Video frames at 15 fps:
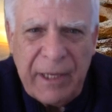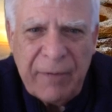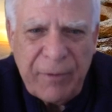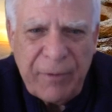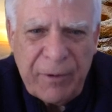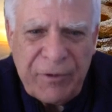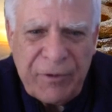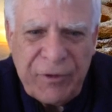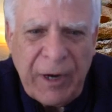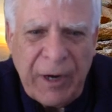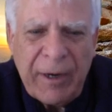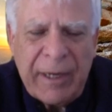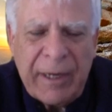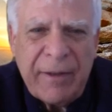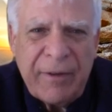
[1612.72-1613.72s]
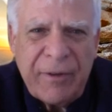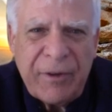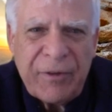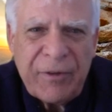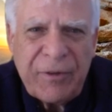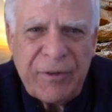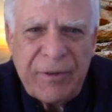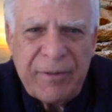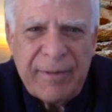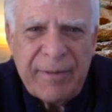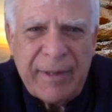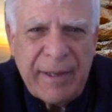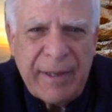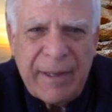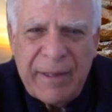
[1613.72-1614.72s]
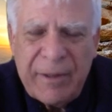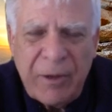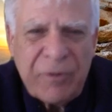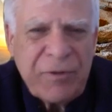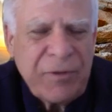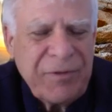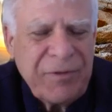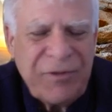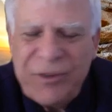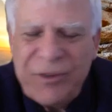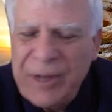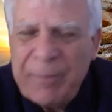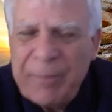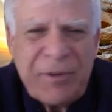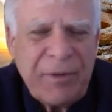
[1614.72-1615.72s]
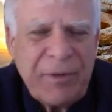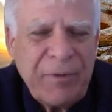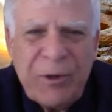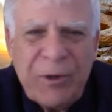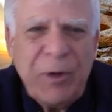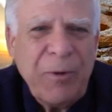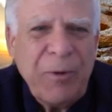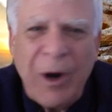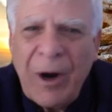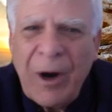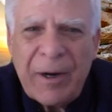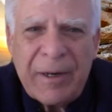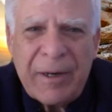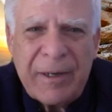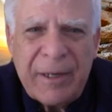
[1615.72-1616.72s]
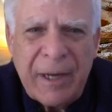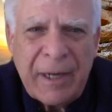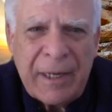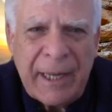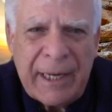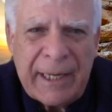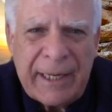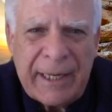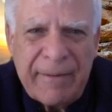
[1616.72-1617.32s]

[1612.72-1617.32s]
sharing just those gems of who you are, young lady.